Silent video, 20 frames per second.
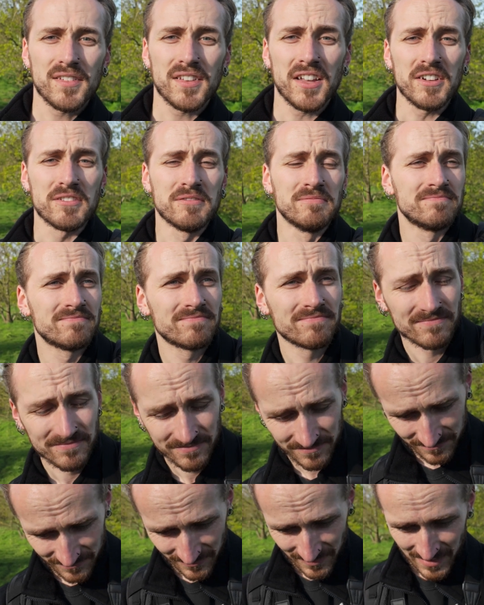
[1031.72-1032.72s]
So,
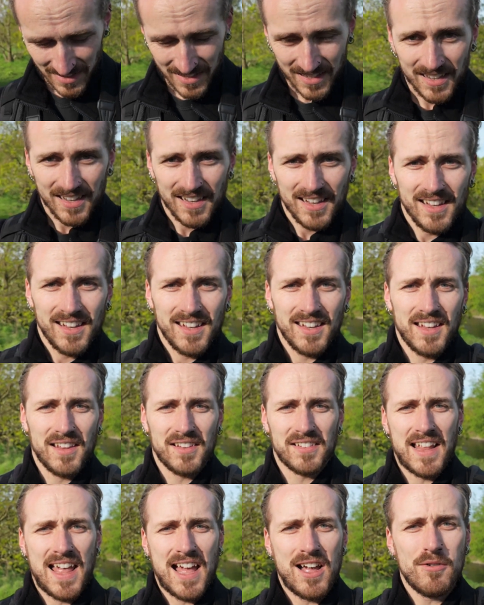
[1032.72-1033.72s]
it
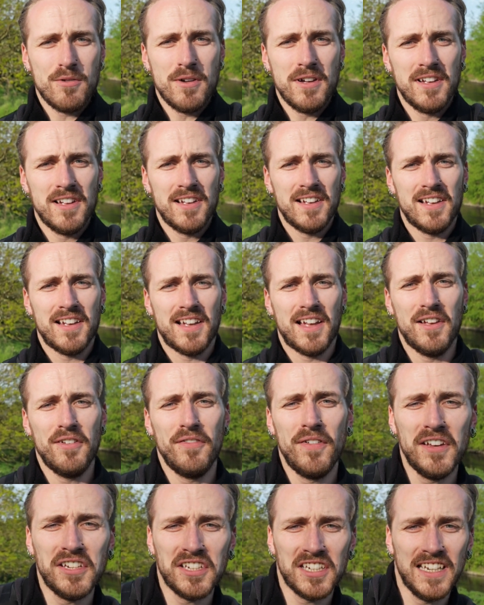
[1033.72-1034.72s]
is now
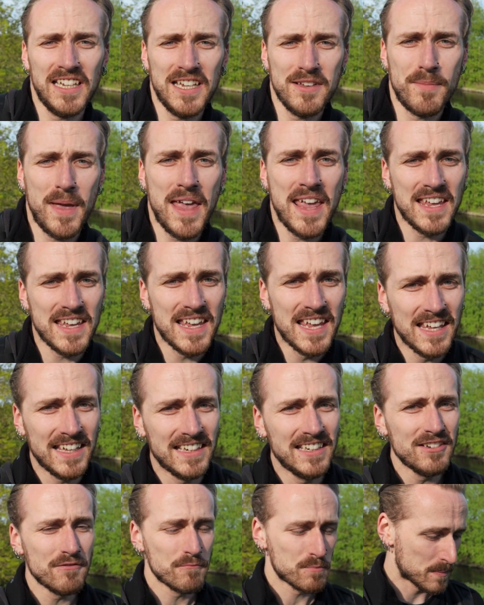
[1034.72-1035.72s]
officially
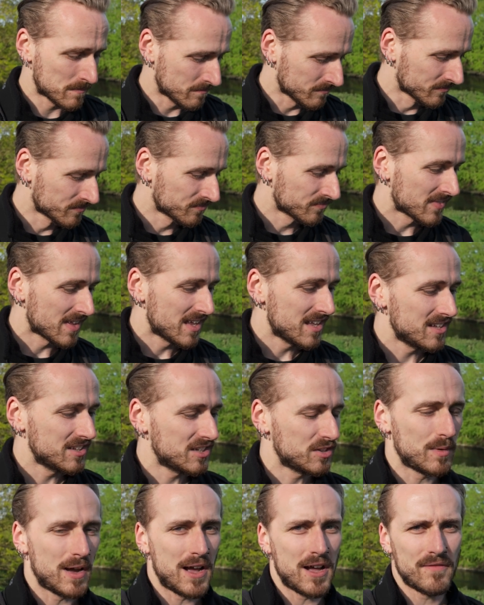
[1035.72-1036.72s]
been
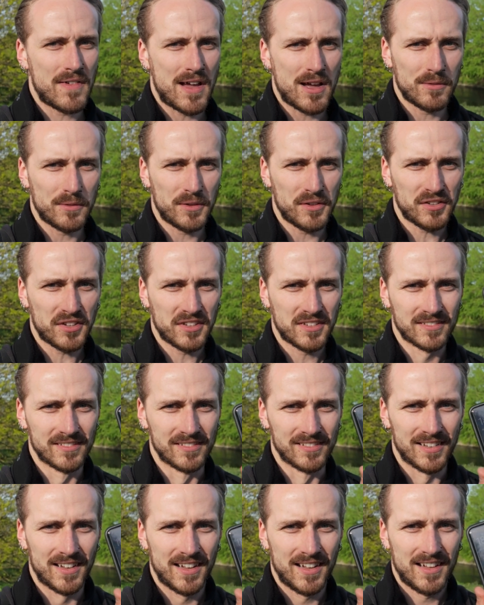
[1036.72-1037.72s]
12 hours
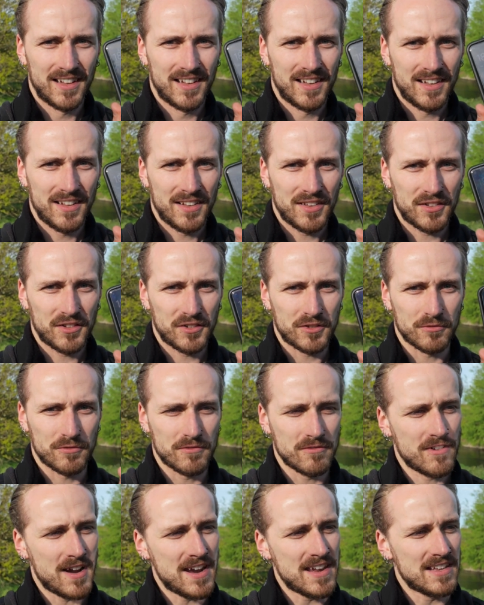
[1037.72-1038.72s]

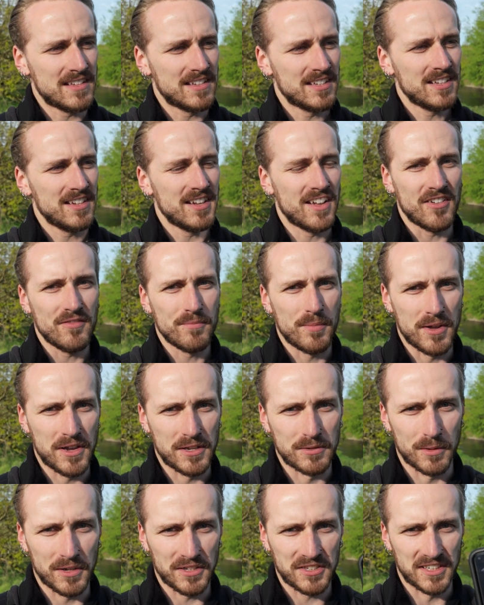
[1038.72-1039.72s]
straight of
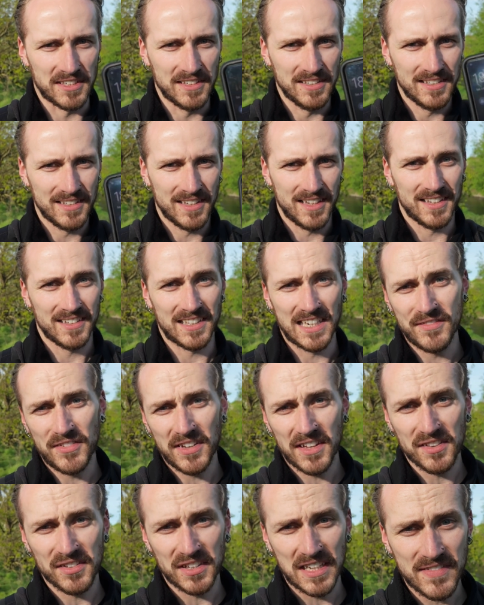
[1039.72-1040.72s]
bird watching. I don't know if
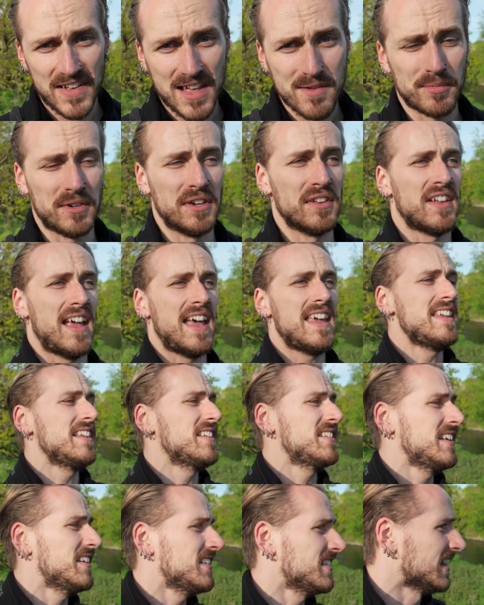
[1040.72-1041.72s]
you can see that, but it's
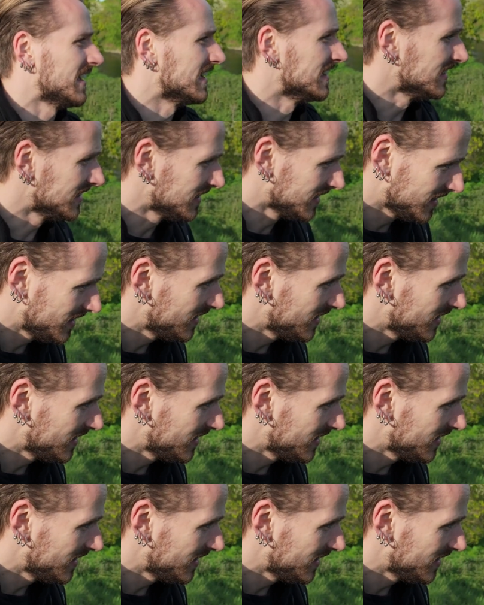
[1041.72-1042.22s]
8:16.